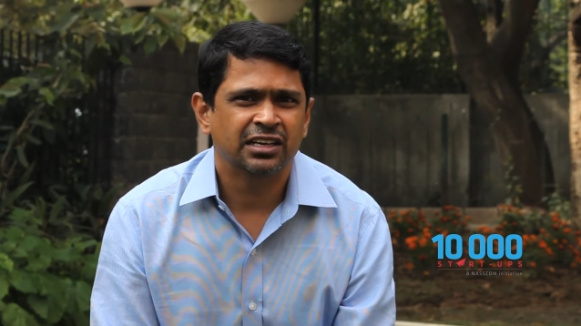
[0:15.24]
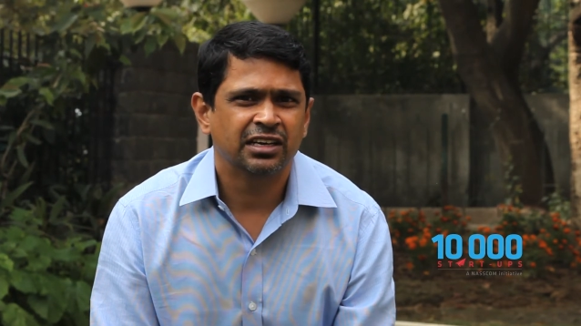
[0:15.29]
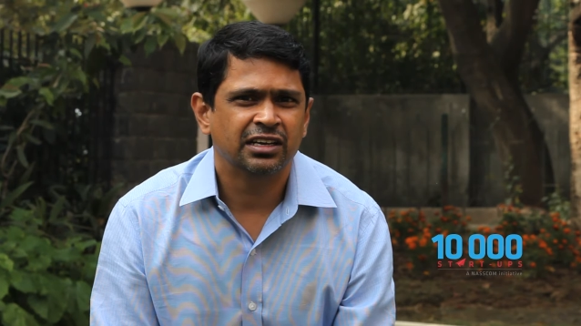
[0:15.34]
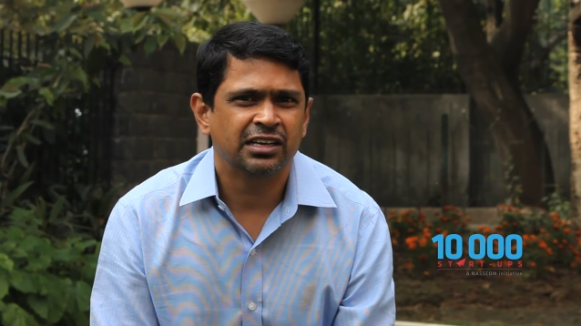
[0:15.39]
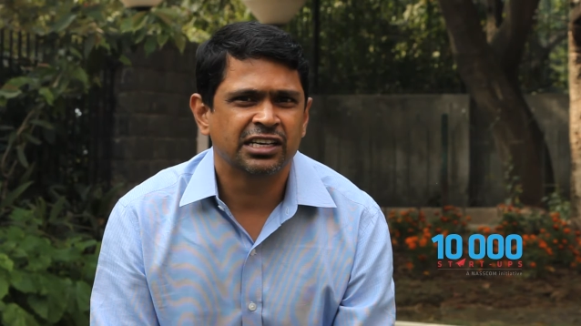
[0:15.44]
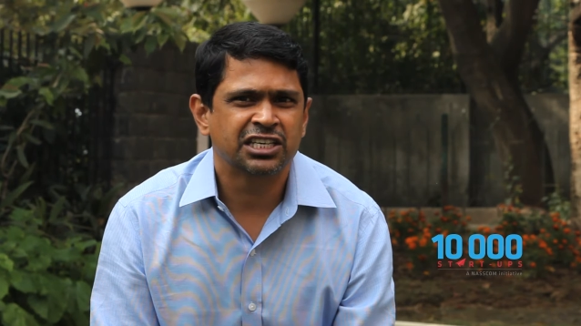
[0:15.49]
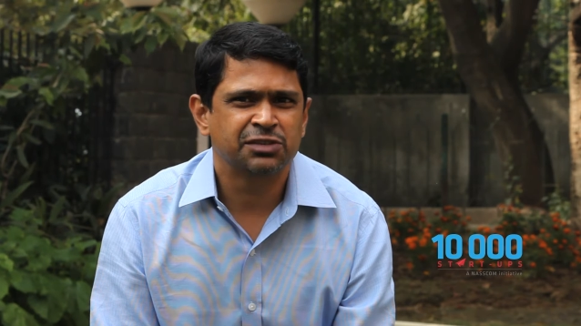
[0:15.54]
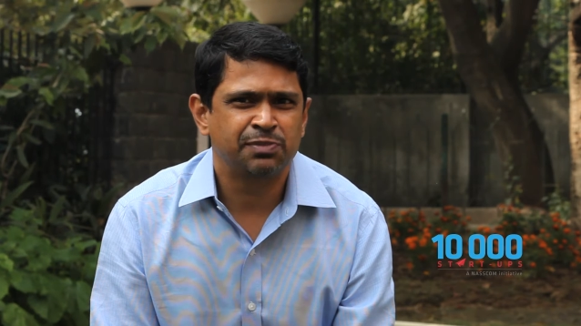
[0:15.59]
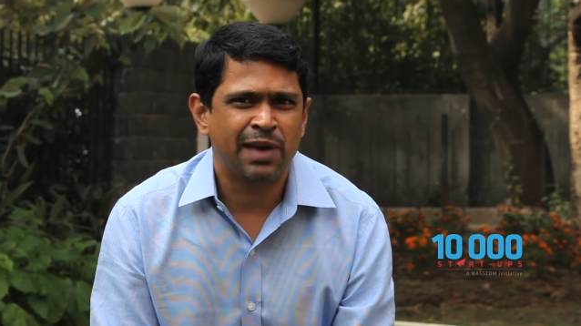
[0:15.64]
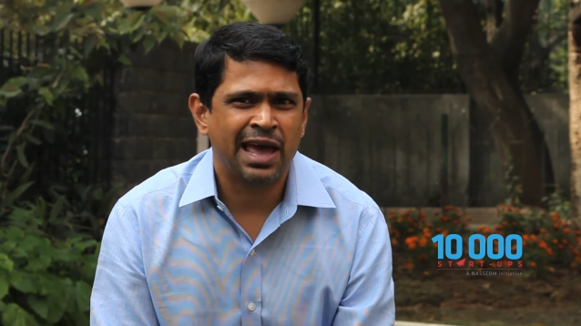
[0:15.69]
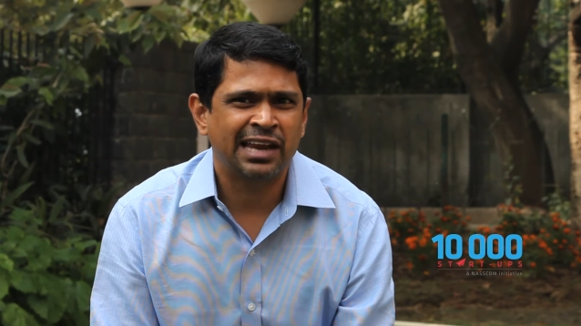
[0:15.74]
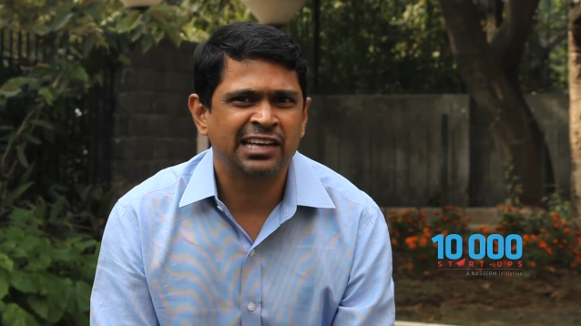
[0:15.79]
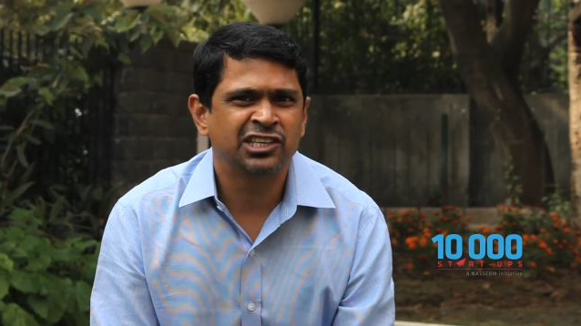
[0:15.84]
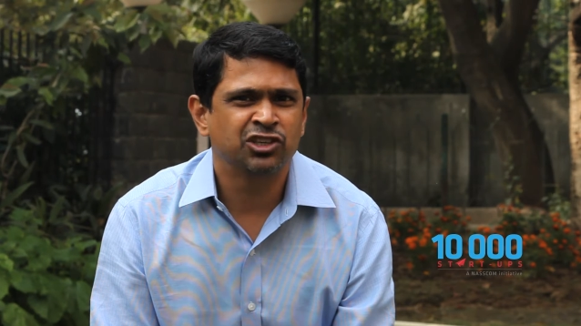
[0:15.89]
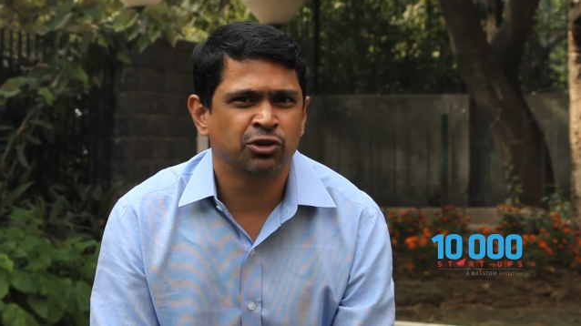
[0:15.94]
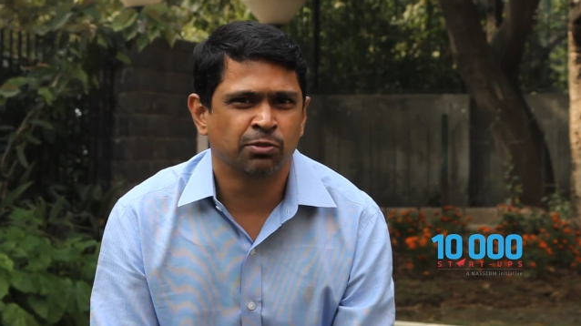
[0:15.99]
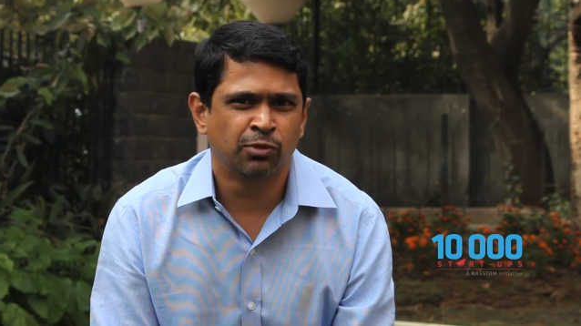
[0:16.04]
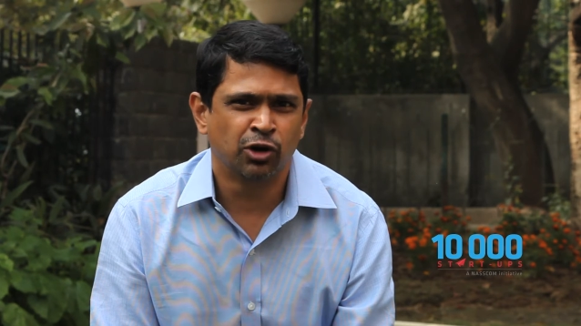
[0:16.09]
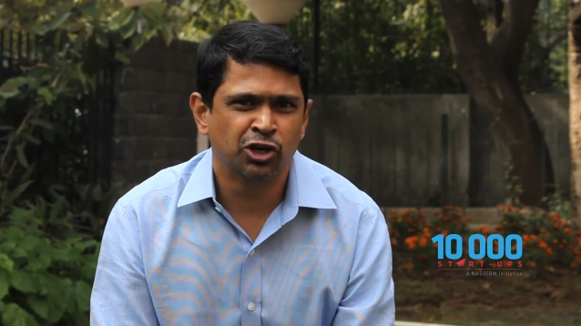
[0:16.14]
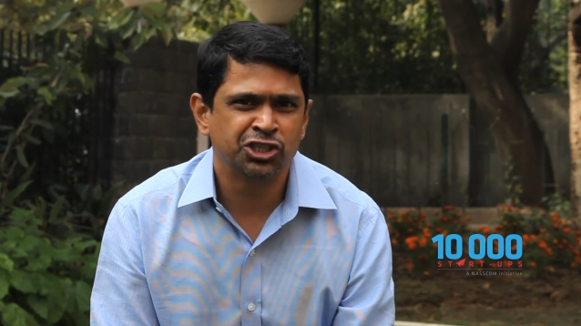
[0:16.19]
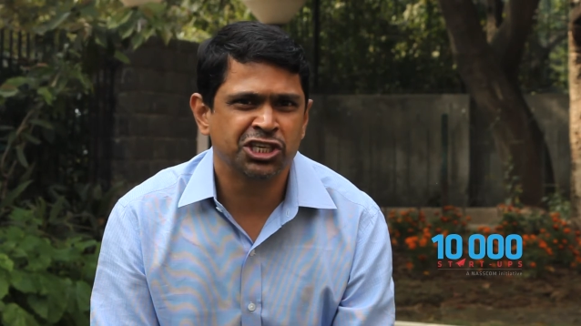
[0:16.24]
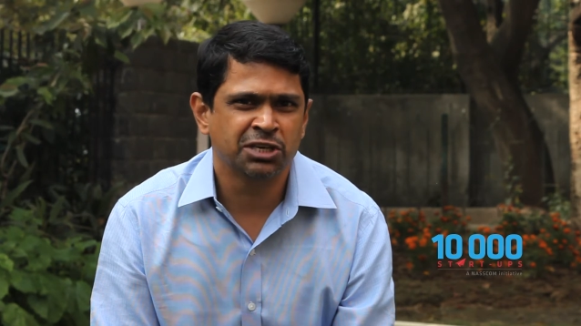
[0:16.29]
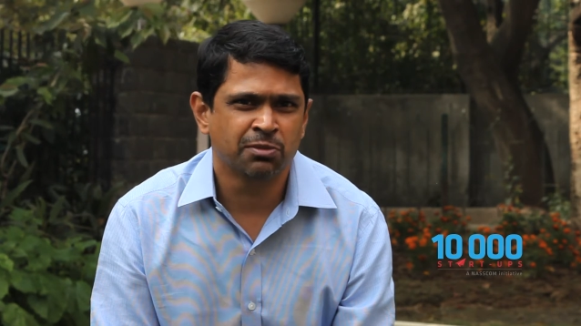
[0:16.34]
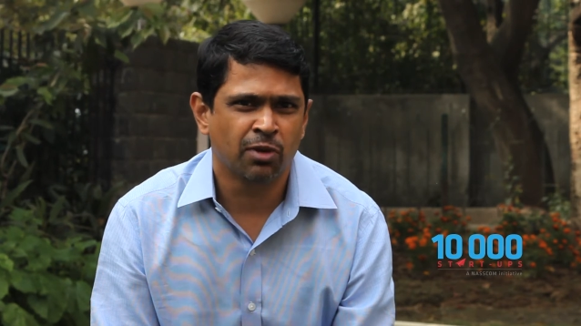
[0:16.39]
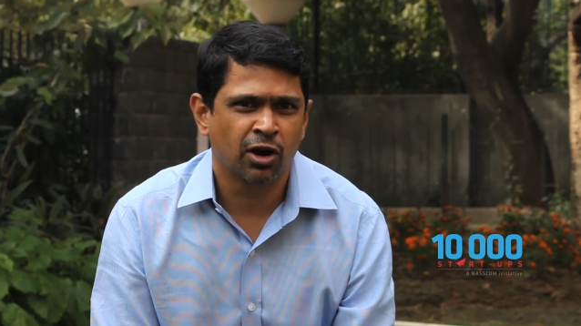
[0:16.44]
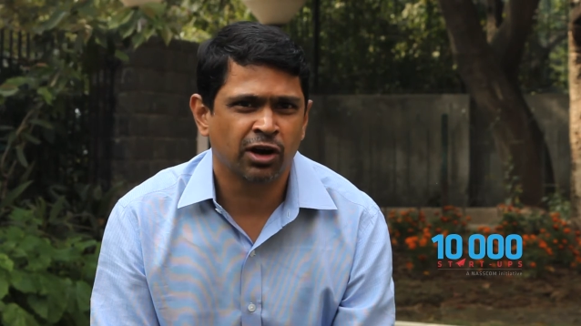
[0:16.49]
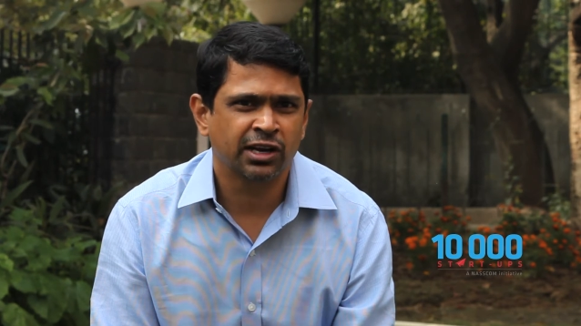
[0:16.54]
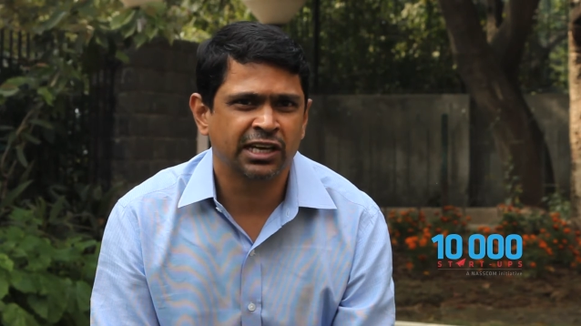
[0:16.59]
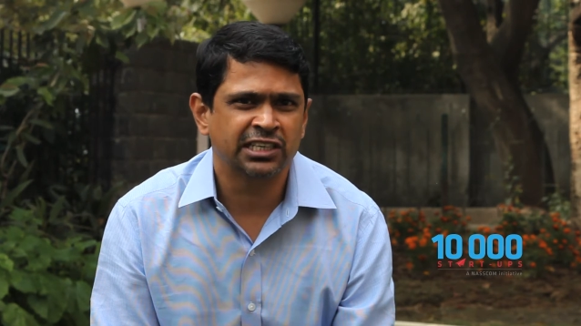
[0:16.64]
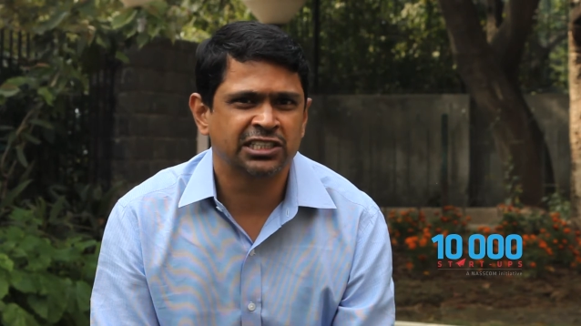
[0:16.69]
expanding to emerging
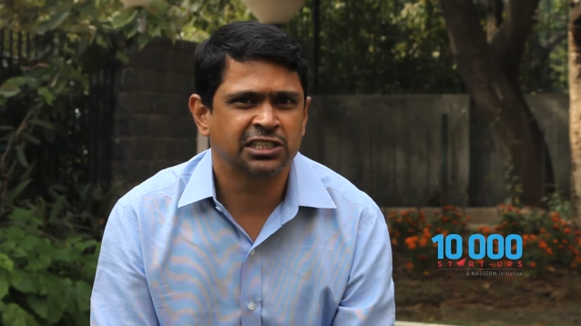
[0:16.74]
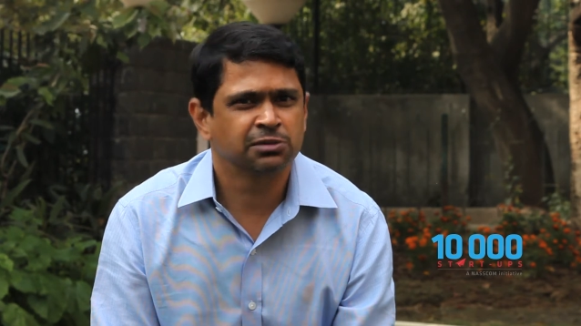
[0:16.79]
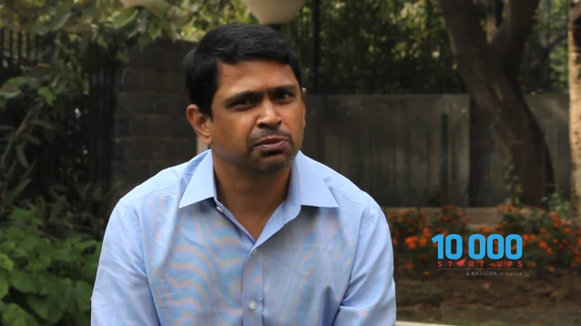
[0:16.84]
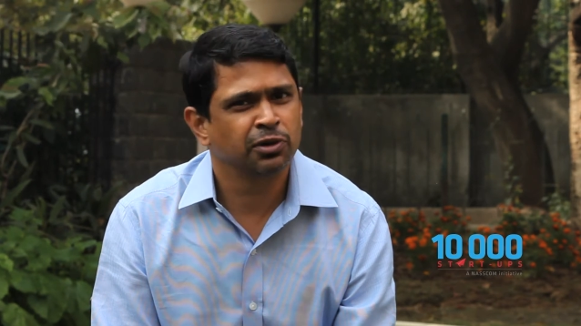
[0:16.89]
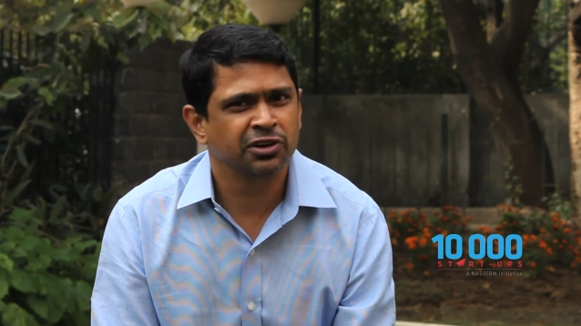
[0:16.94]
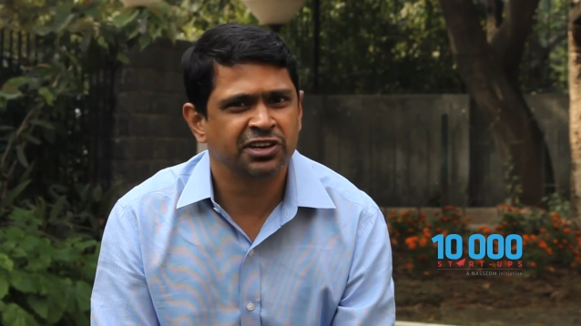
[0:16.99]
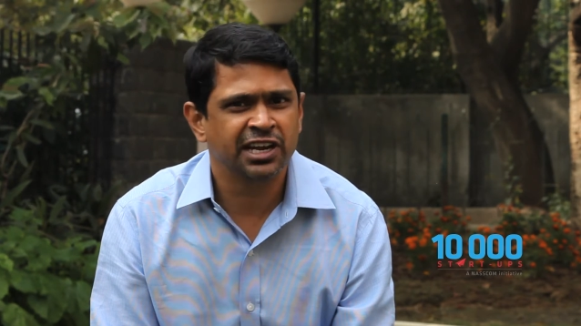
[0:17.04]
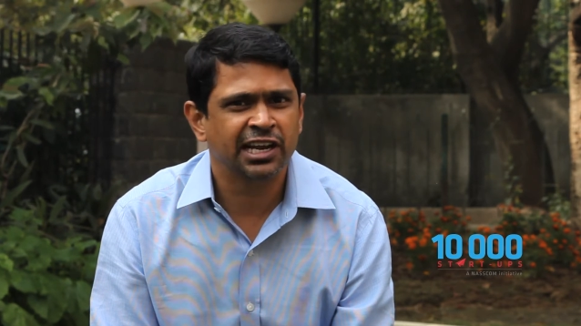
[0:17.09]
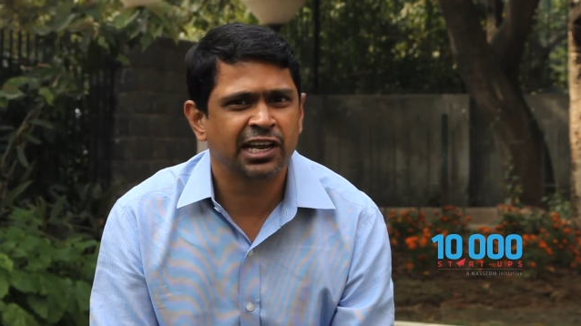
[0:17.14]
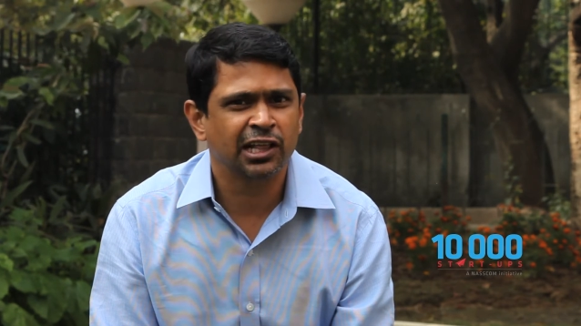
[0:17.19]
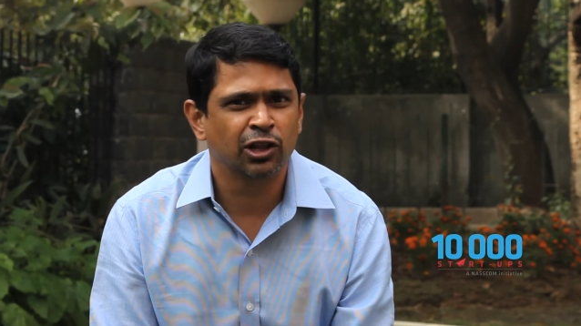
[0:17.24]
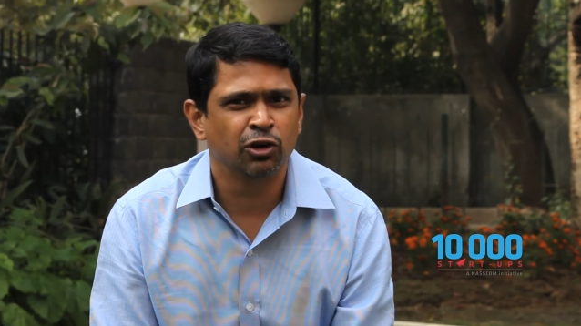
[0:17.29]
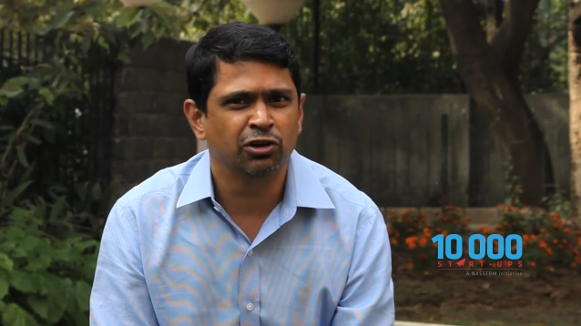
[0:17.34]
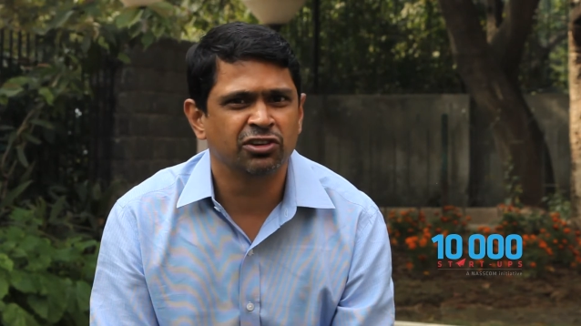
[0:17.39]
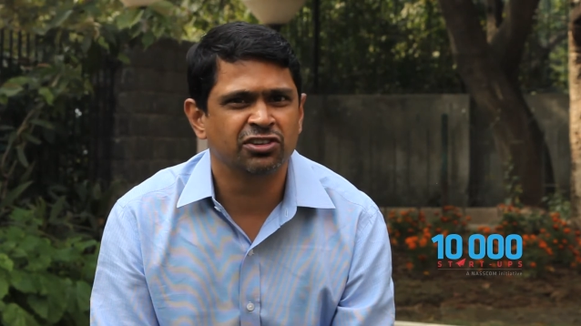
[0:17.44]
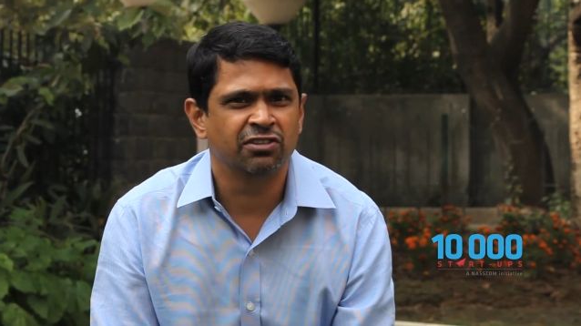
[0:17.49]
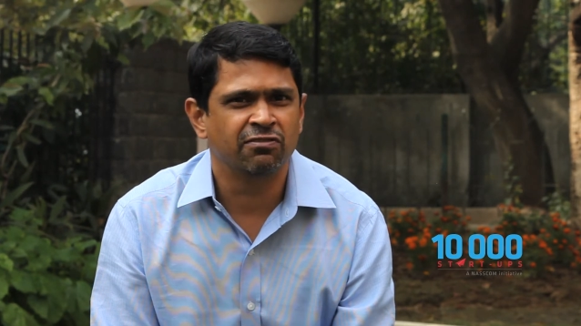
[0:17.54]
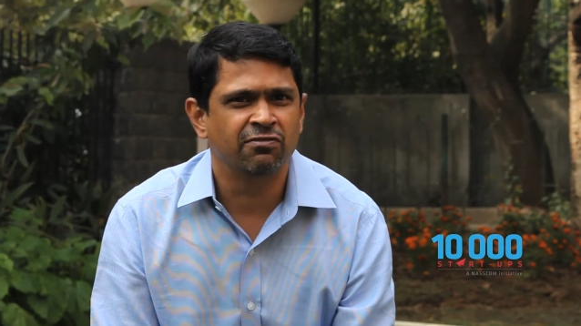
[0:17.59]
markets in particular is